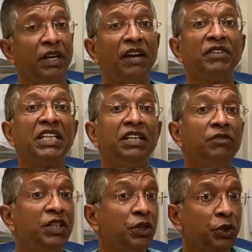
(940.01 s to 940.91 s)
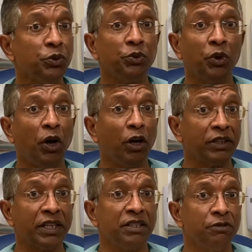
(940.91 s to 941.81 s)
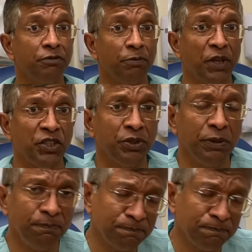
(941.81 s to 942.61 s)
having given you all that information.